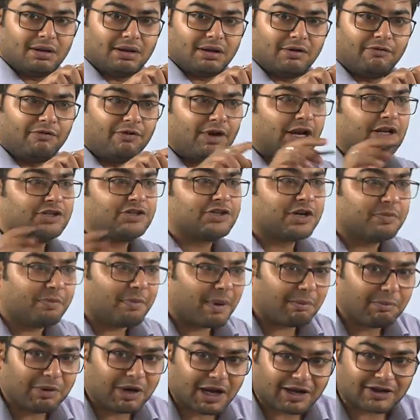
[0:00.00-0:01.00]
Village
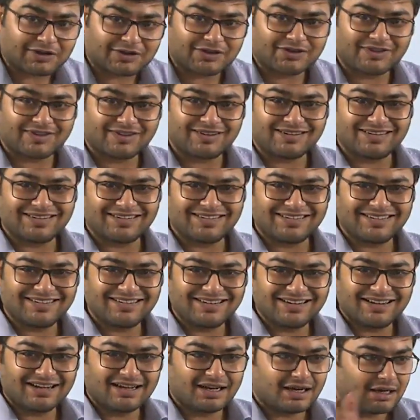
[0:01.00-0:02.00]
republics,
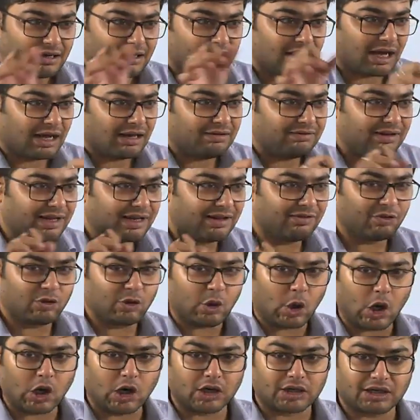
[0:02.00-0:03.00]
Gandhian
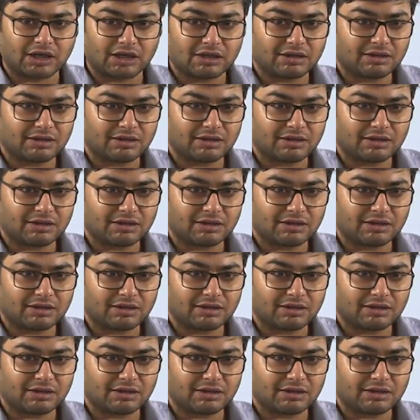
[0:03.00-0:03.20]
thought.